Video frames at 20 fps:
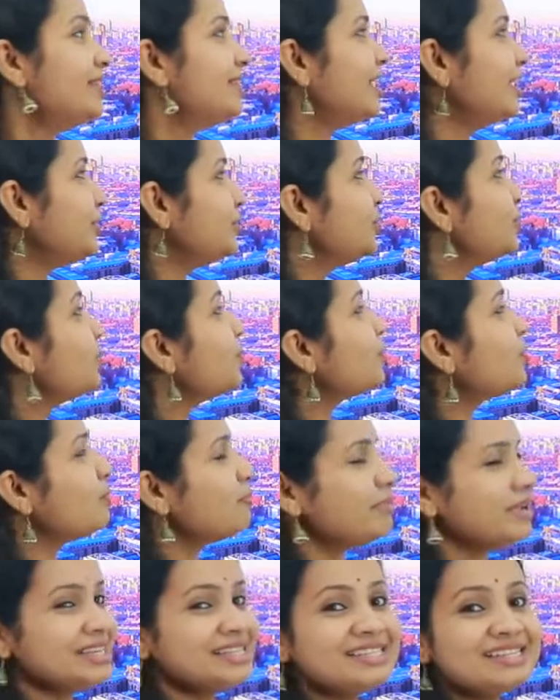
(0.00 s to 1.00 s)
that
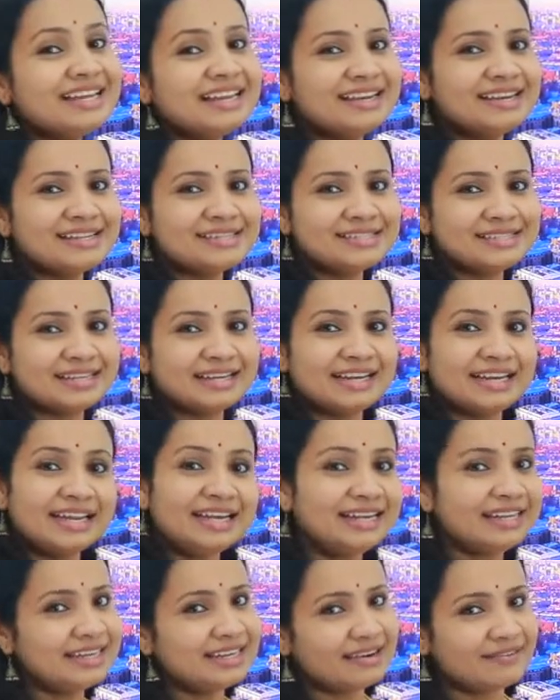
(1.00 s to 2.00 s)
Europe is
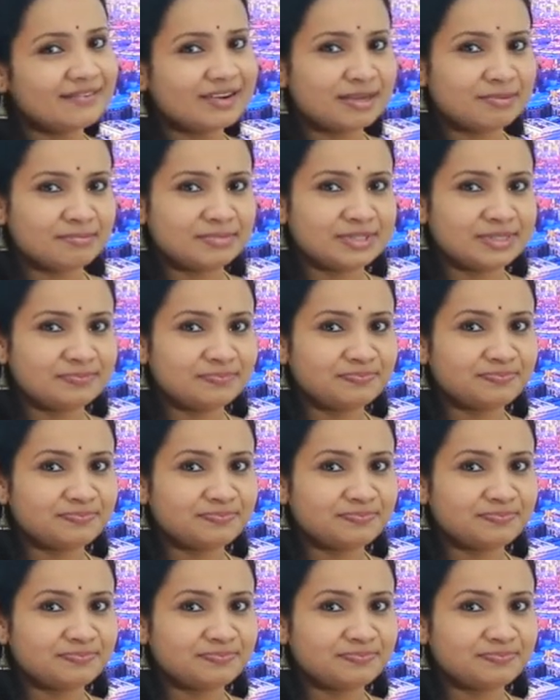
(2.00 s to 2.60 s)
industrially developed.